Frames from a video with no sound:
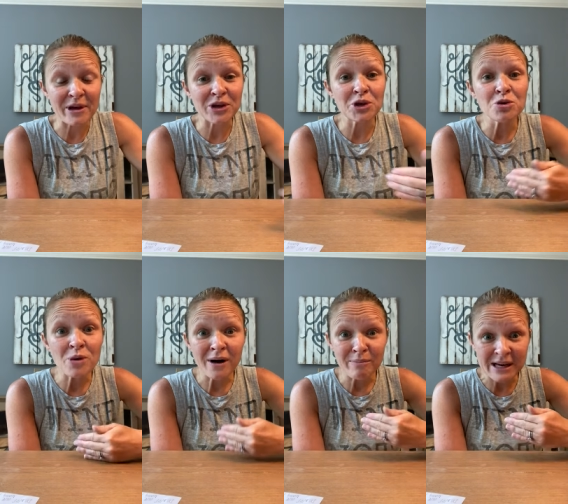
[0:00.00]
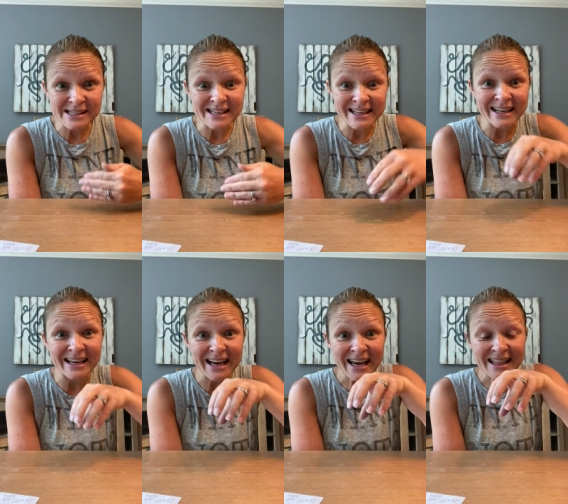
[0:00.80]
Like you are
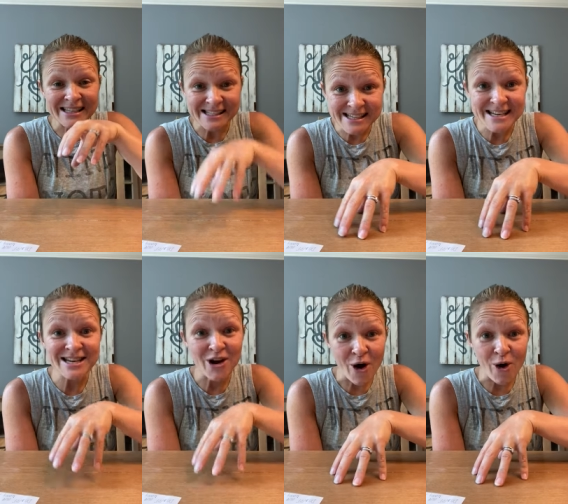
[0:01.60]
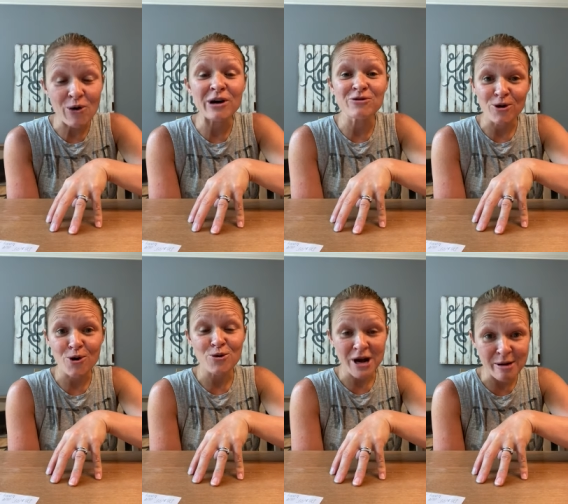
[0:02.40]
basically the CEO of your
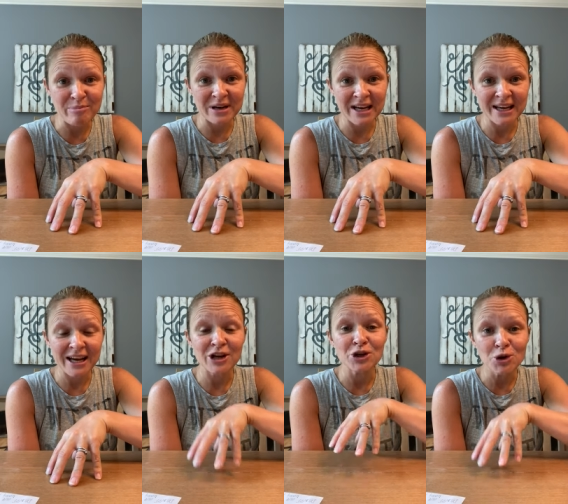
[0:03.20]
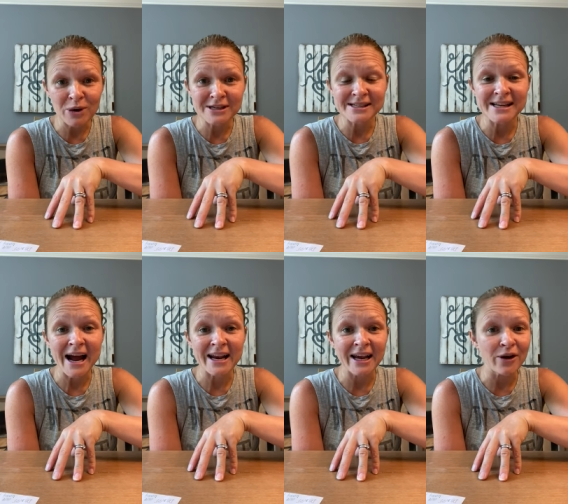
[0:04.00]
own company, and you are
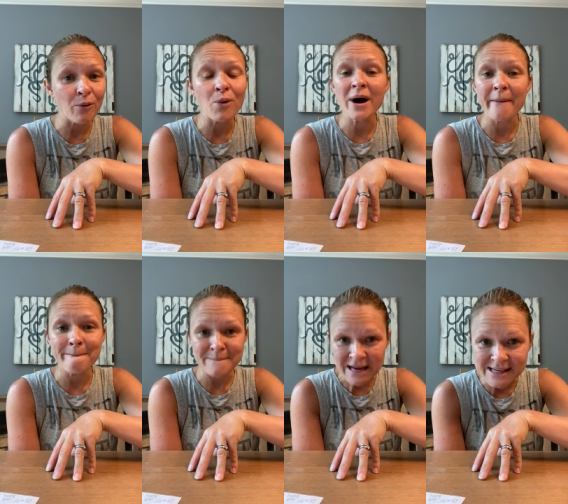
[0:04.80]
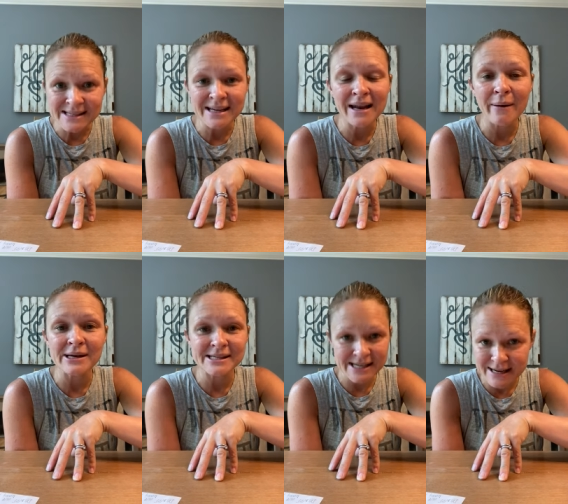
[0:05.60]
deciding what
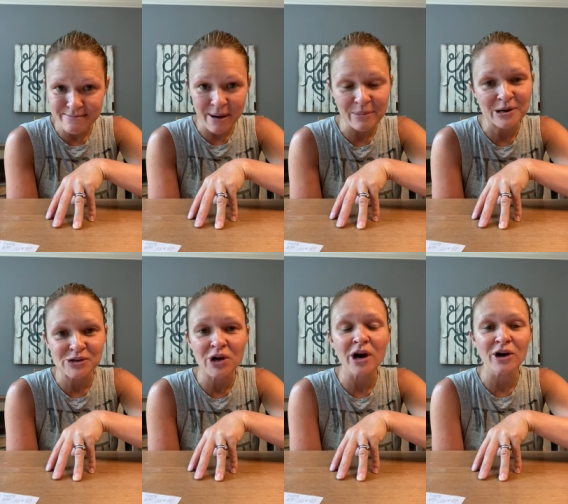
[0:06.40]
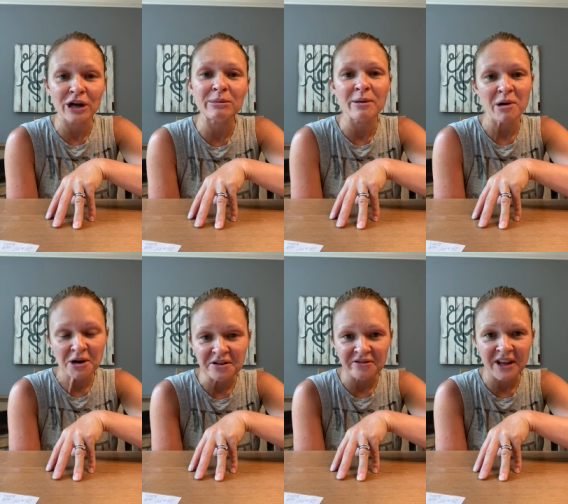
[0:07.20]
amazing team members are going to be a
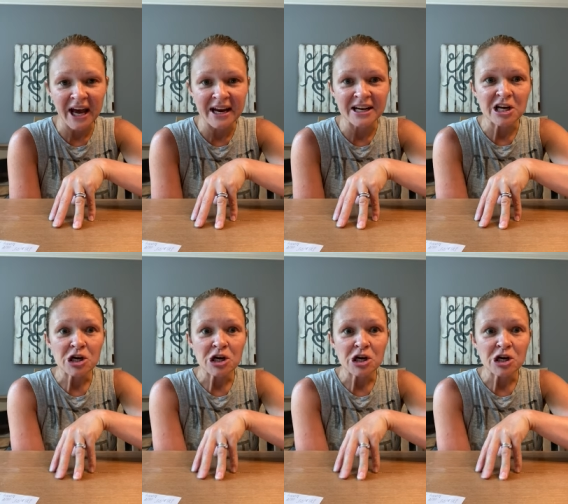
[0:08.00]
part of that.